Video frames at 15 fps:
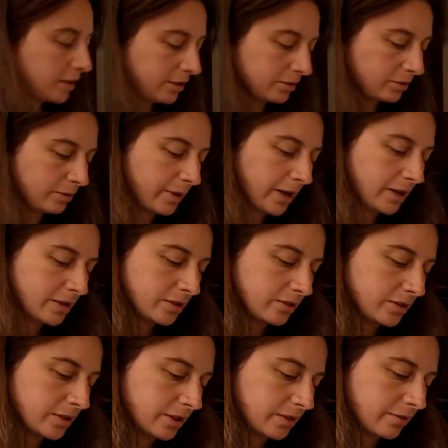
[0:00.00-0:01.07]
Either way, two
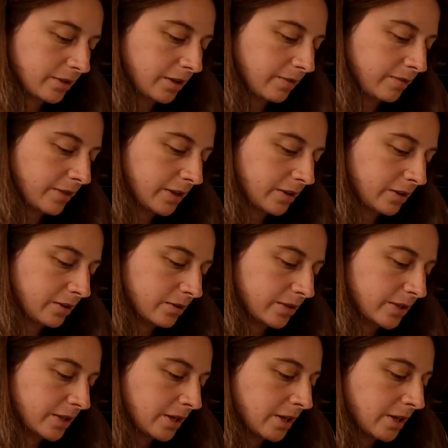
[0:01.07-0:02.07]
significant figures,